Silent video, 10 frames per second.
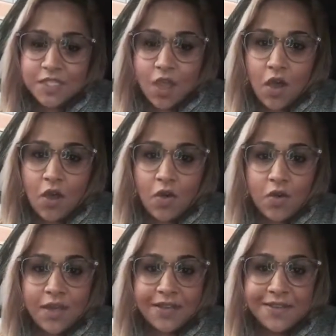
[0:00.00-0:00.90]

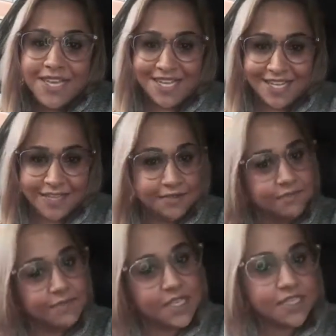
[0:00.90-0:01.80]
So
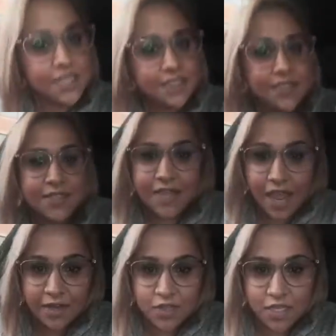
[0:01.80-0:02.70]
this is
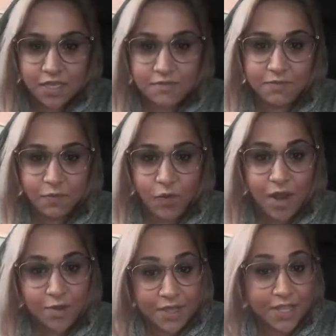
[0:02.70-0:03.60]
actually
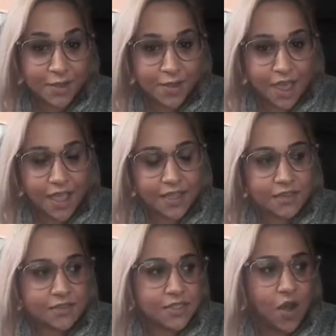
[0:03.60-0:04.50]
what I really look
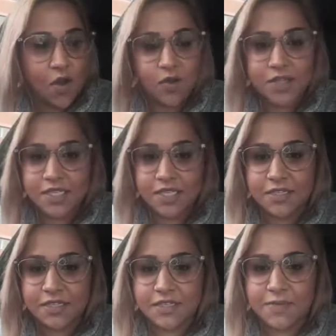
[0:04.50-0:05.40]
like. So this
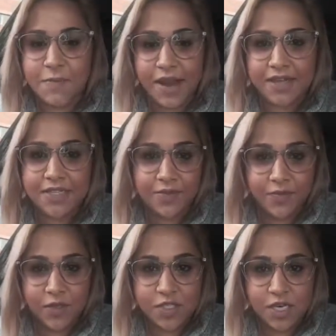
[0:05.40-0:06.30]
is minus the
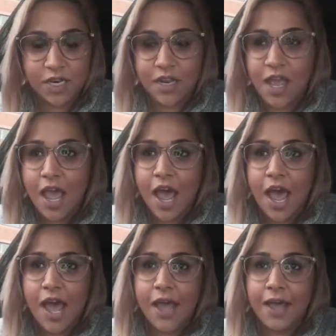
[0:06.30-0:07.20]
filter.
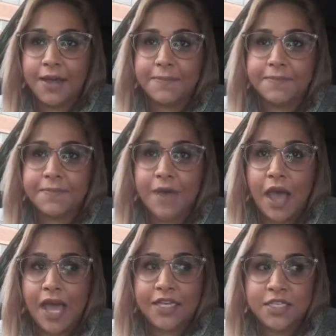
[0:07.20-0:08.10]

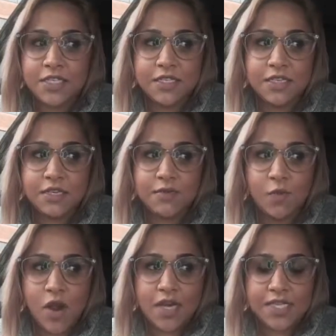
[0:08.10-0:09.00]
I just
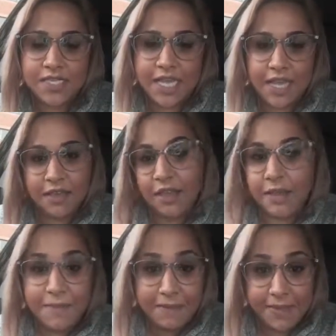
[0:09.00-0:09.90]
wanted to take
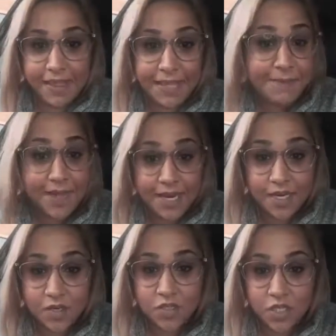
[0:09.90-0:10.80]
maybe a
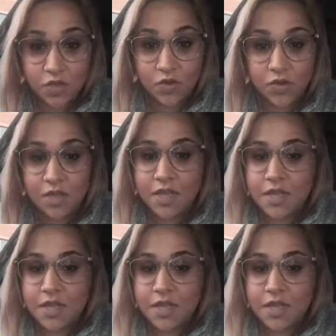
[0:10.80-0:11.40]
minute or two.